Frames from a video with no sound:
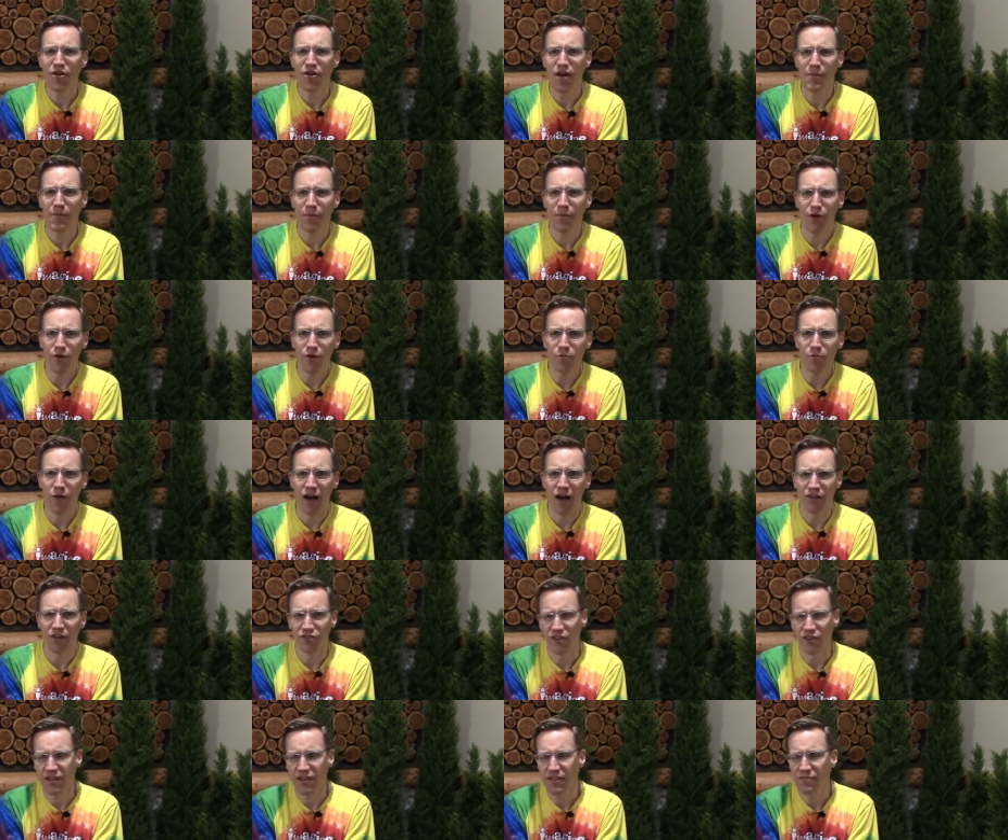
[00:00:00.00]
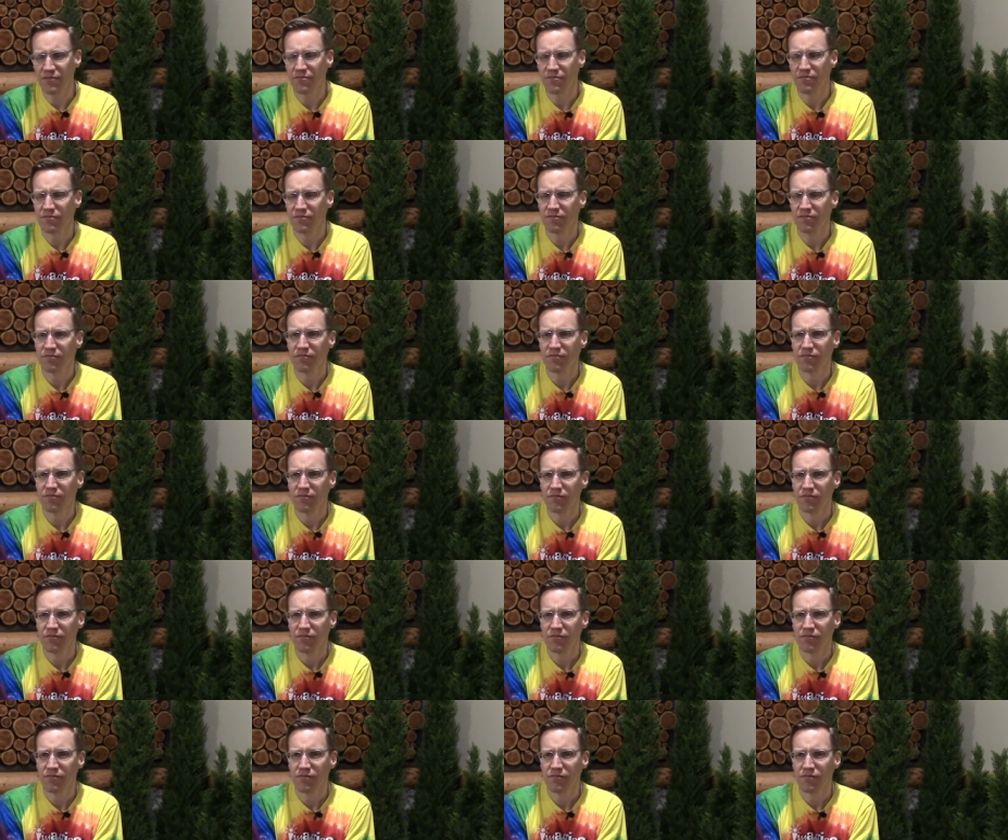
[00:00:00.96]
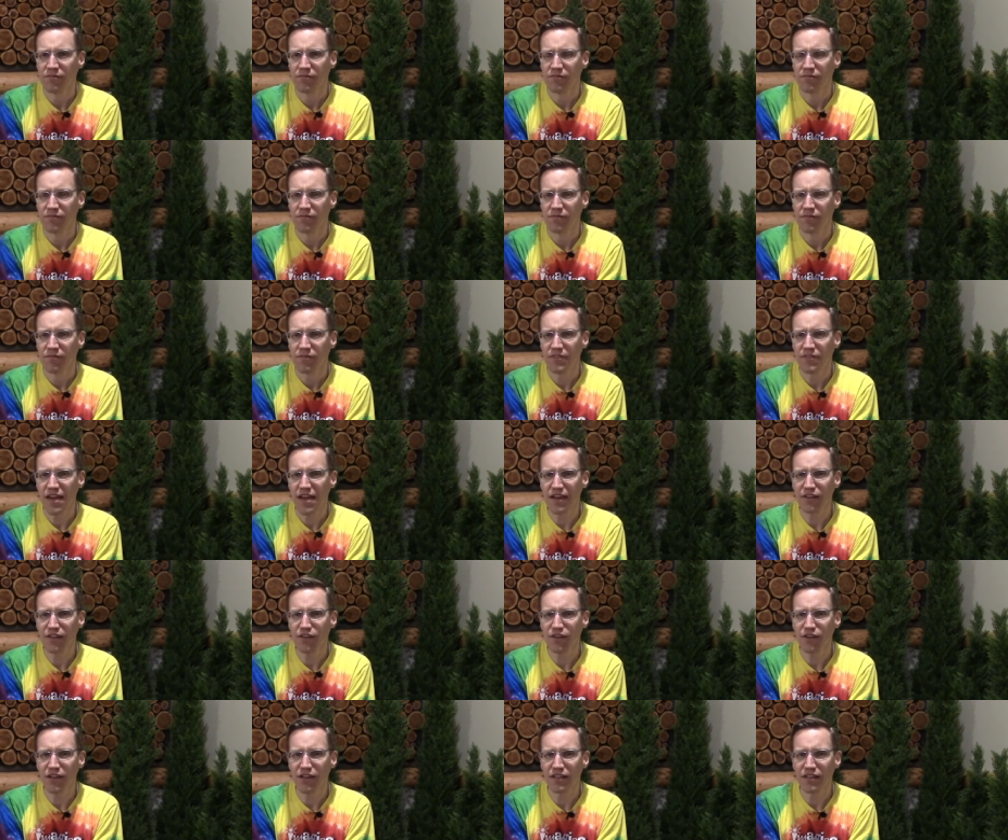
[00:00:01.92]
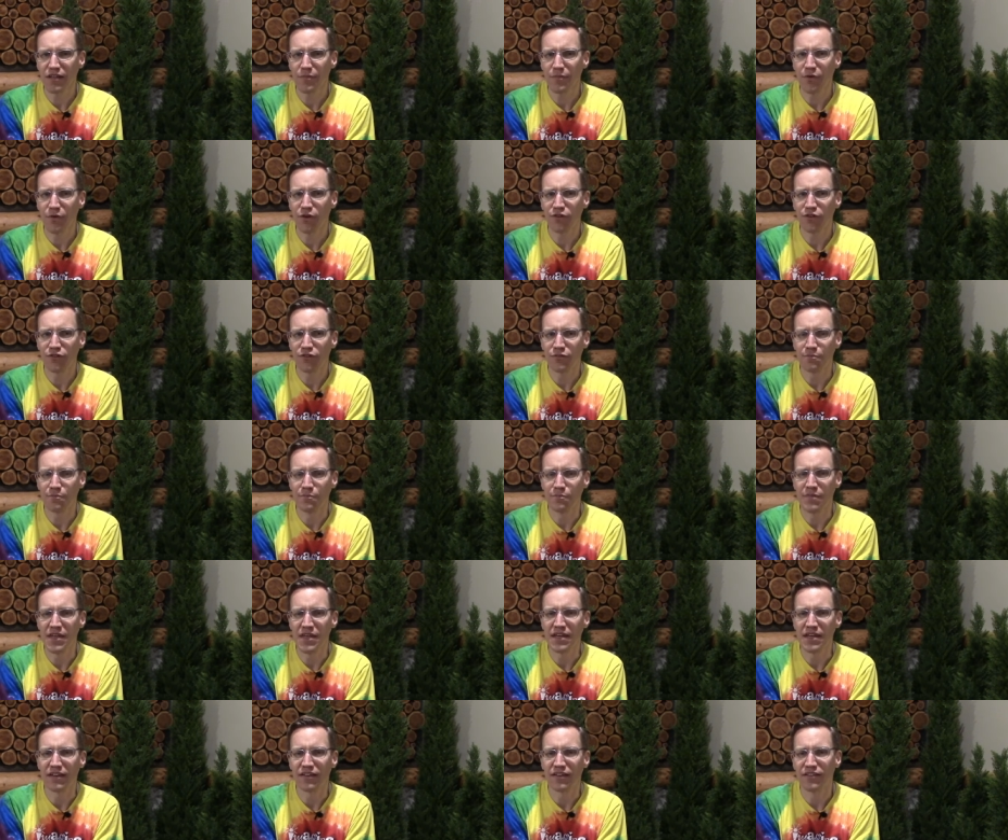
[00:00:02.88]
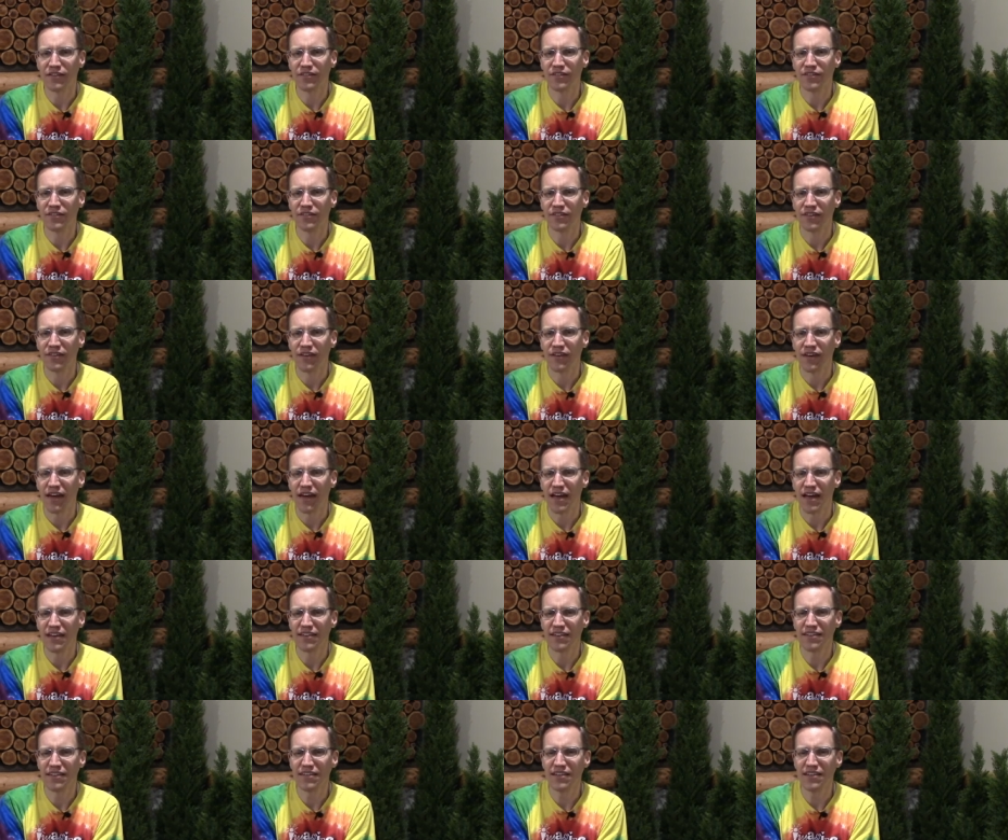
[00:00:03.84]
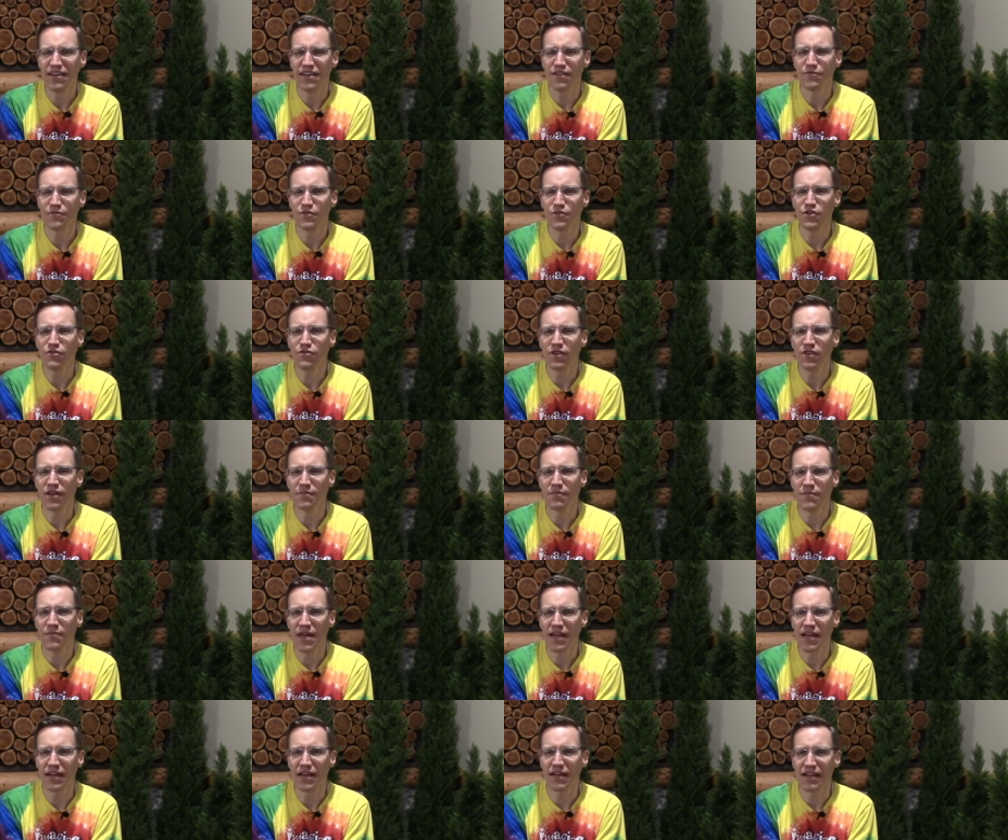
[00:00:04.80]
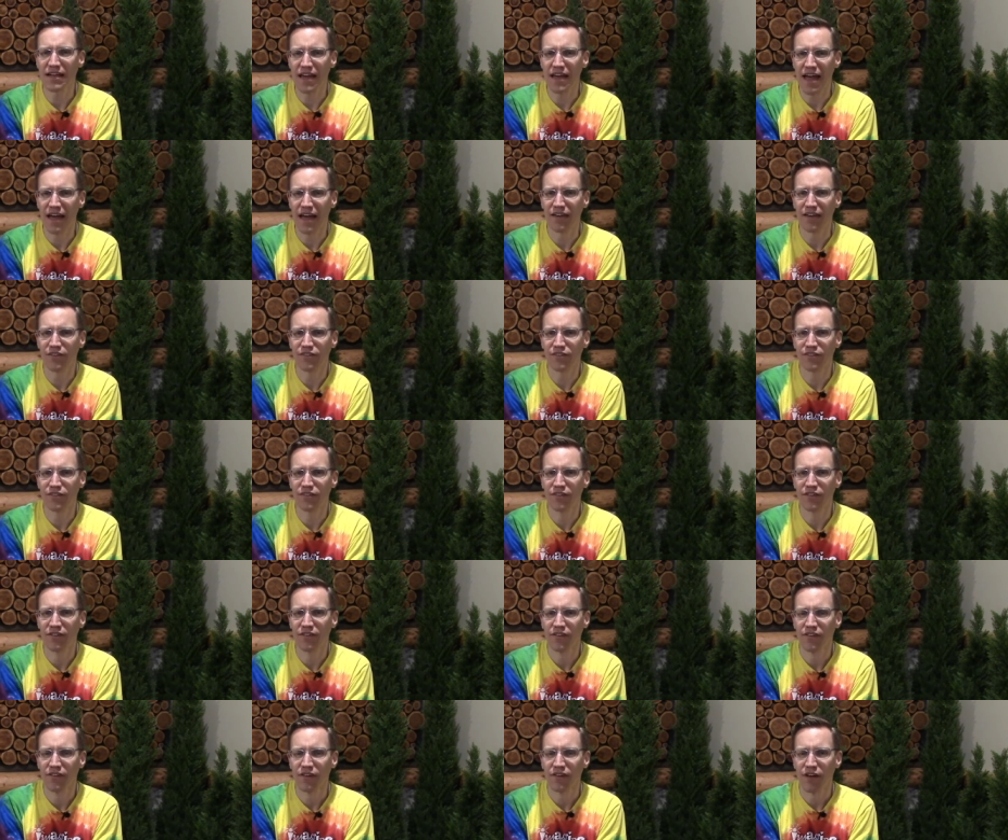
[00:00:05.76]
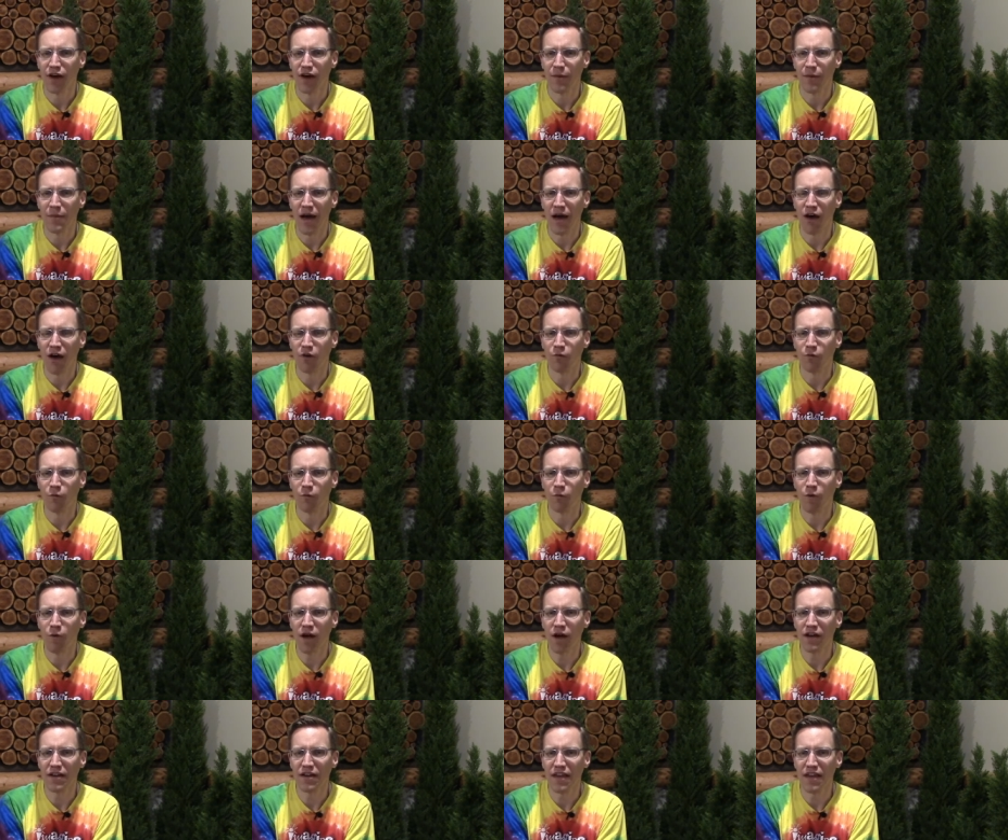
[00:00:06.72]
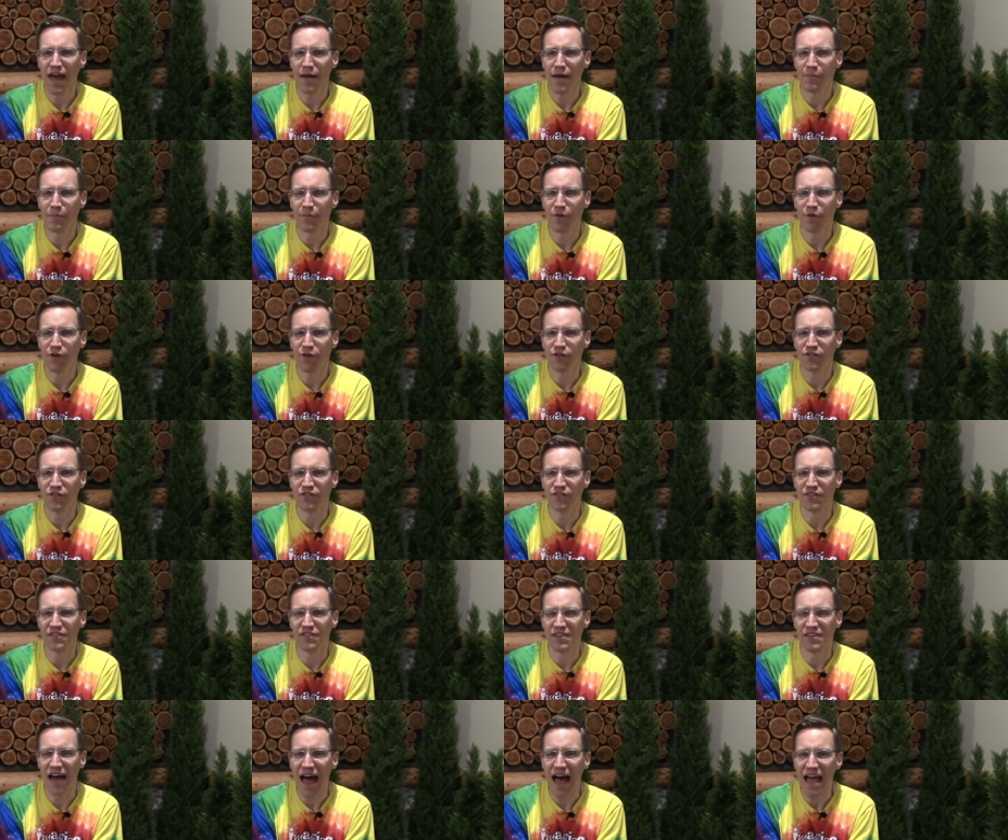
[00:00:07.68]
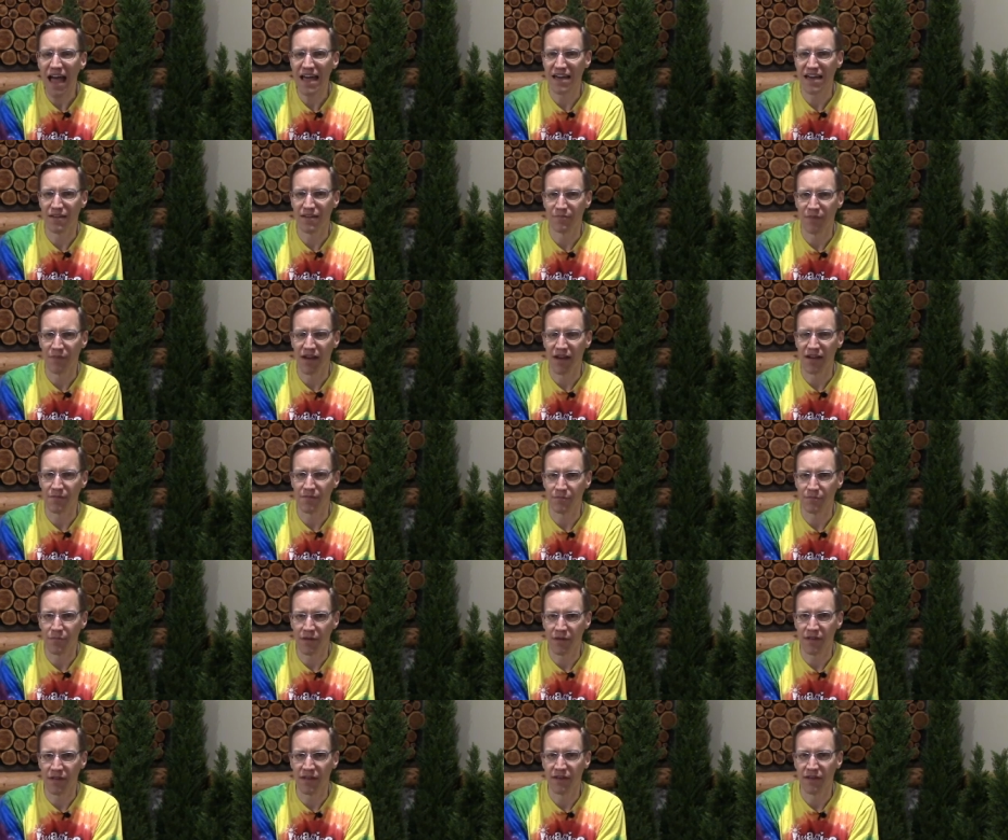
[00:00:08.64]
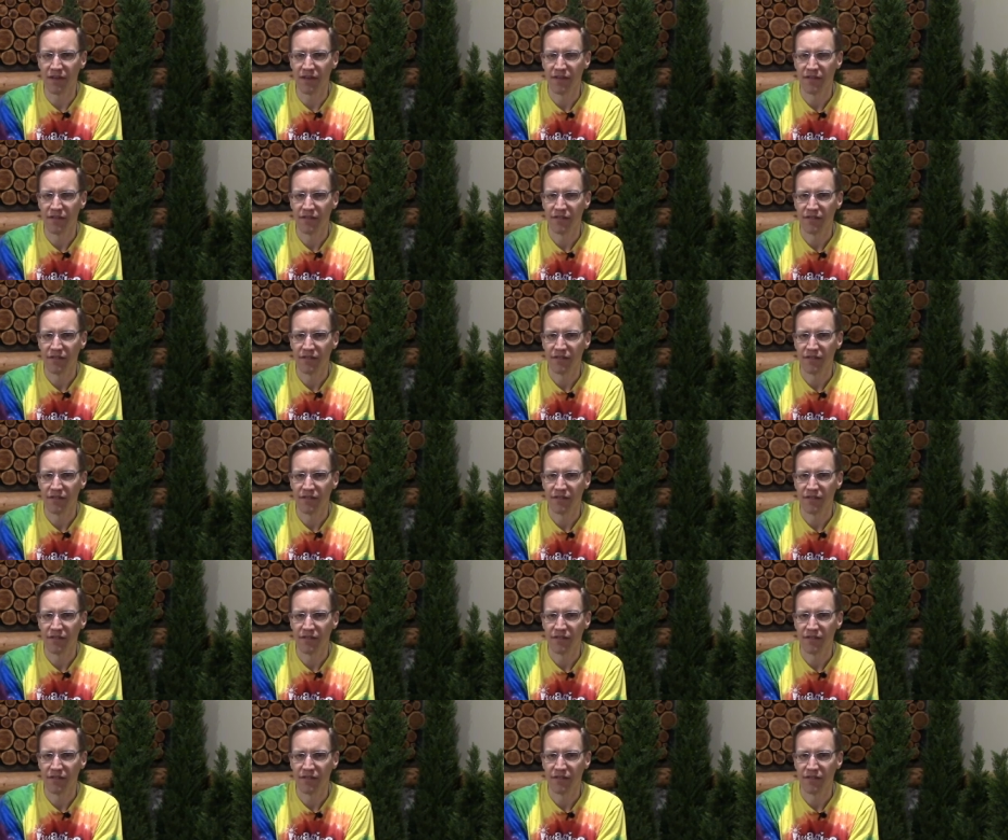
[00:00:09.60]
you're out bird watching, take a look at the bird's beaks and see if you can make a guess about what that bird's diet might be